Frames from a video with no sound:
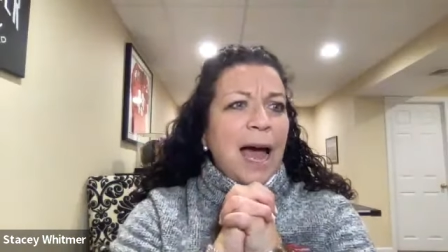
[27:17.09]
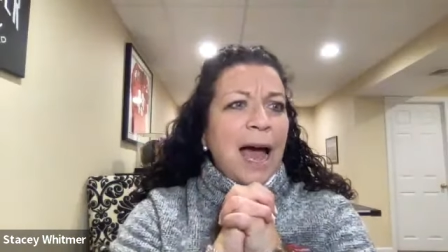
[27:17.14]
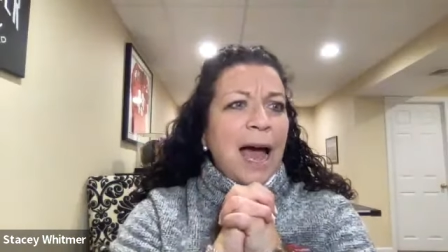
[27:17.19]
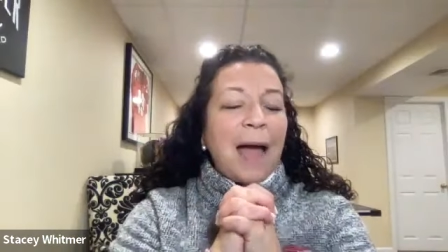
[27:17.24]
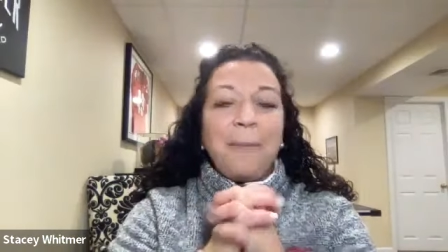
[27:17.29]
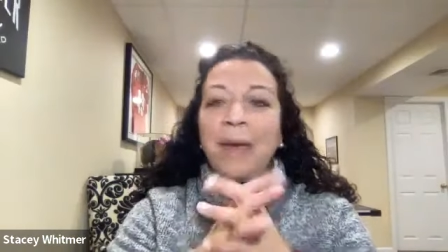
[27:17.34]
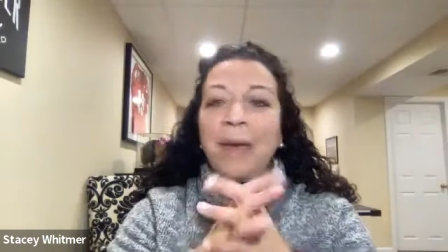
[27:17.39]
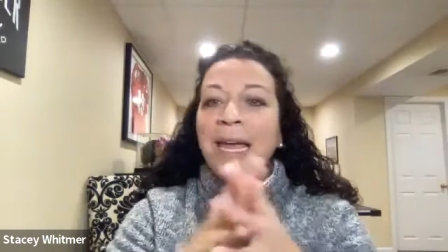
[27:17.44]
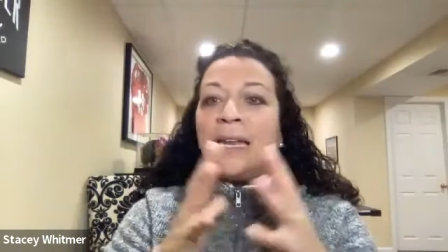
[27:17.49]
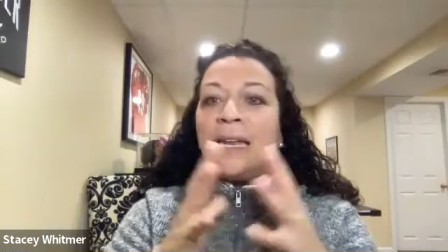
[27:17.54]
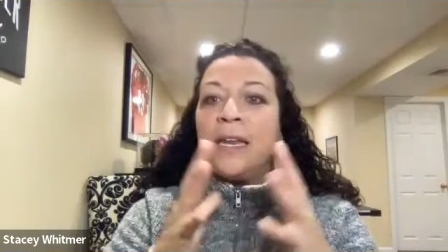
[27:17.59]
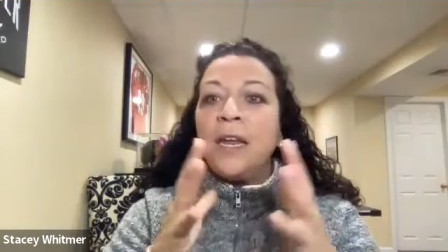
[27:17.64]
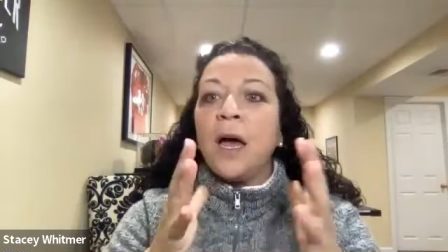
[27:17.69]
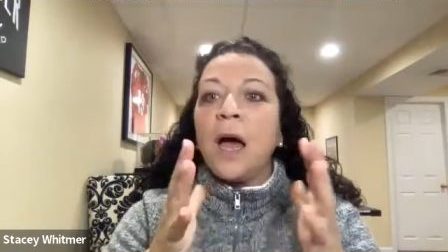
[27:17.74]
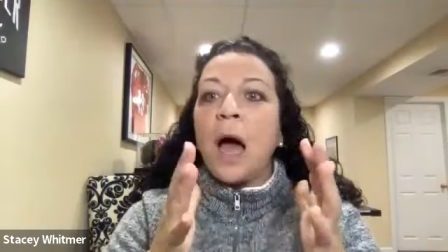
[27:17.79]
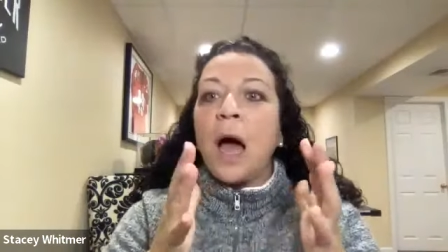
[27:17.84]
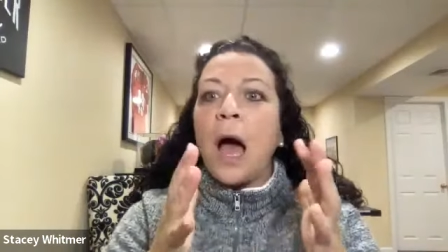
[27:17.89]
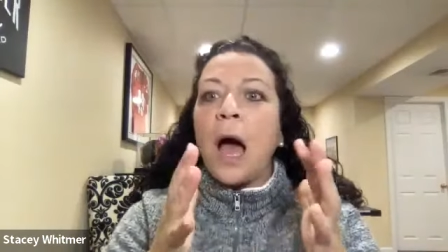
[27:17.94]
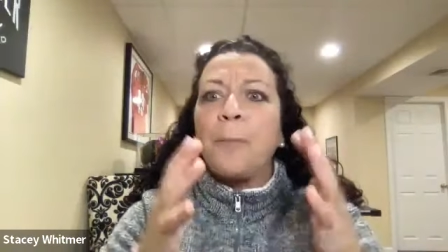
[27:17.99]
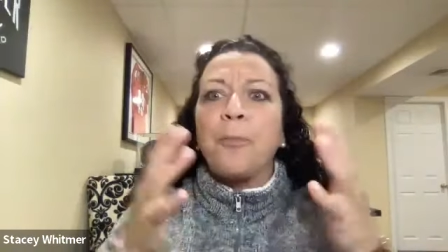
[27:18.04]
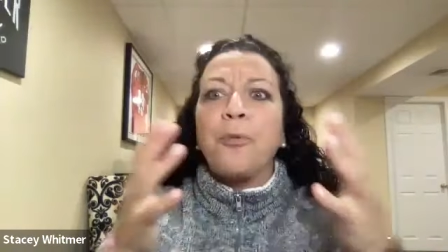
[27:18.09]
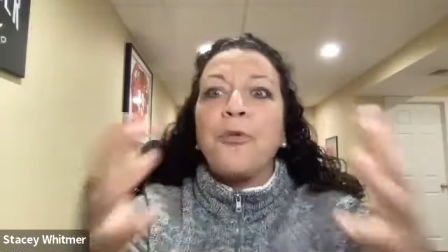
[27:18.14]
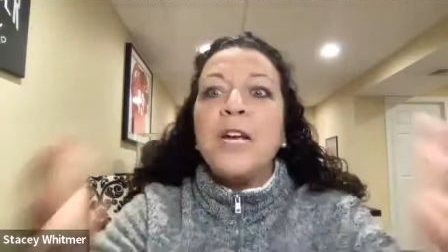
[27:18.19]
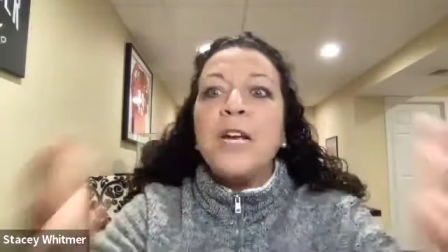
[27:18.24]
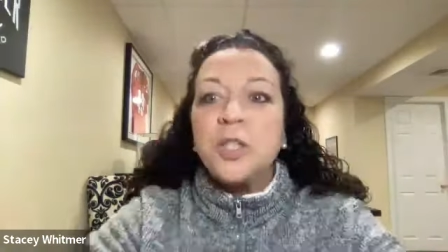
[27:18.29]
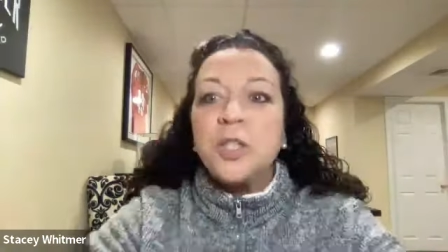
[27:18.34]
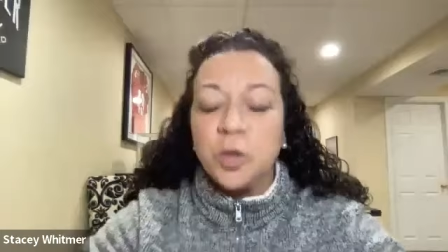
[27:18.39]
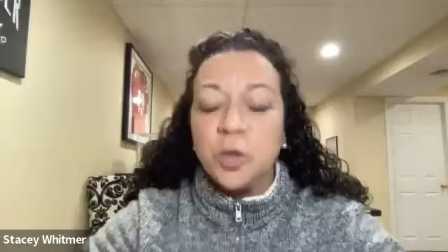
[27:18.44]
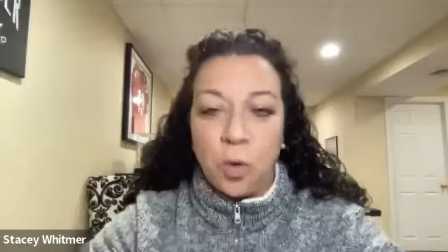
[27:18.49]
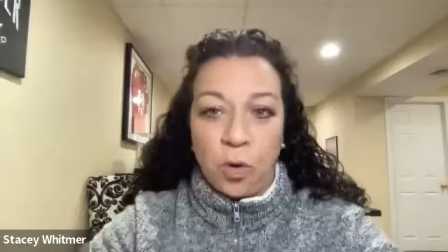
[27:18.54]
I mean, uh,
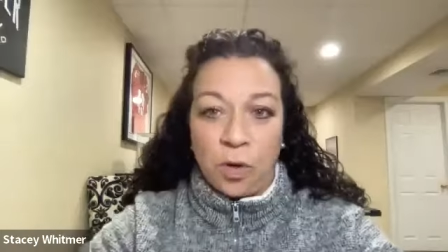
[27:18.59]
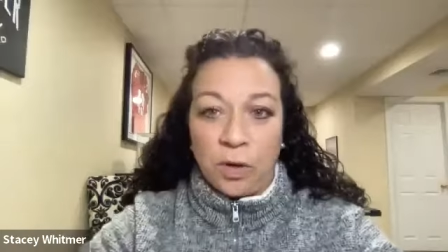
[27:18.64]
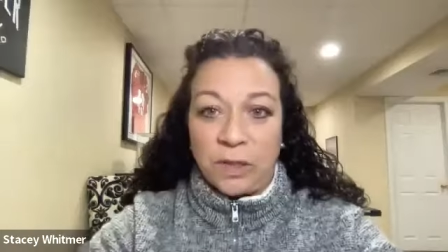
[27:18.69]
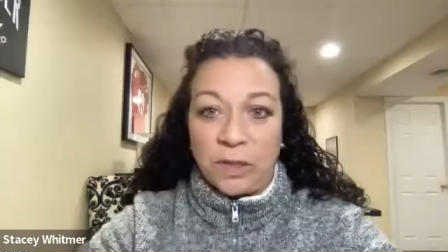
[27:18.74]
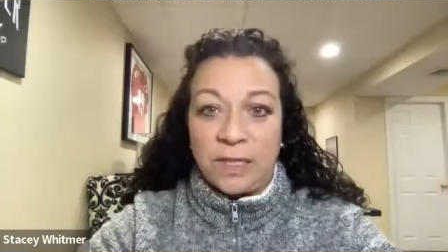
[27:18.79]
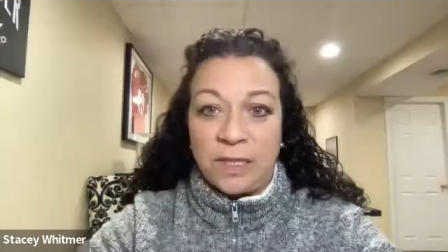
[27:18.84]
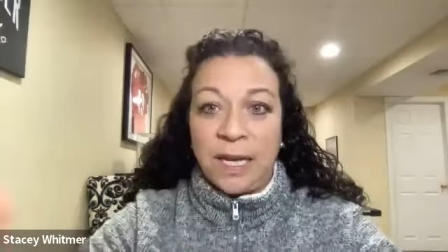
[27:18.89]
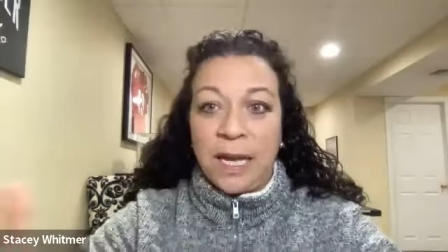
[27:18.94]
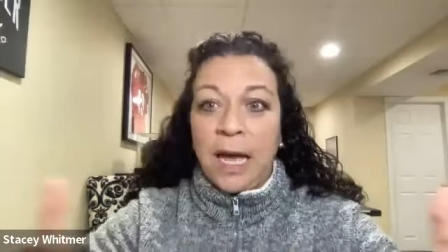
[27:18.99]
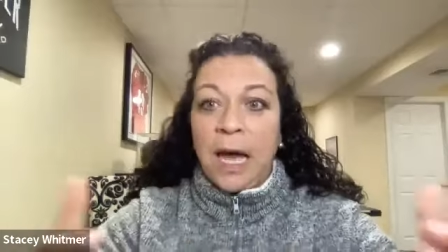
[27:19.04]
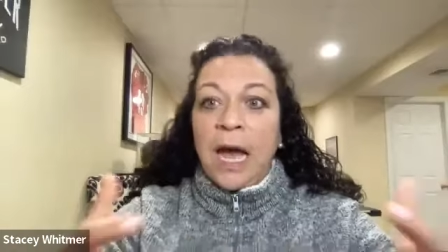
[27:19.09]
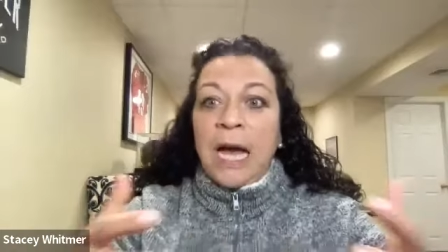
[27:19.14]
preschools,